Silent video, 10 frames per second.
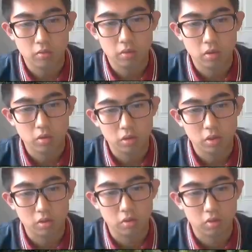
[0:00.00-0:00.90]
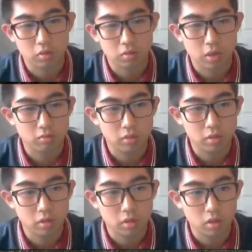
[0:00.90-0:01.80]
be costly, you know, sometimes.
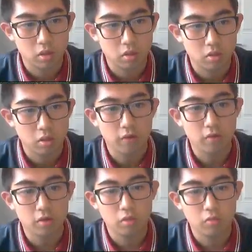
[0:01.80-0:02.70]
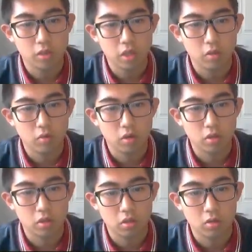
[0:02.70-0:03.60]
If our team was any
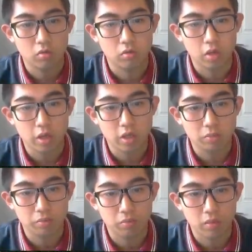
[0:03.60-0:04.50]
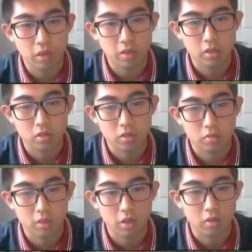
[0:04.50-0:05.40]
worse, oh, nice shot,
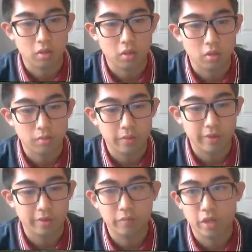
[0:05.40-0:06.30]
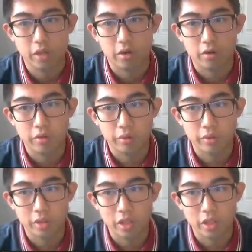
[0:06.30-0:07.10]
mate. But the RU was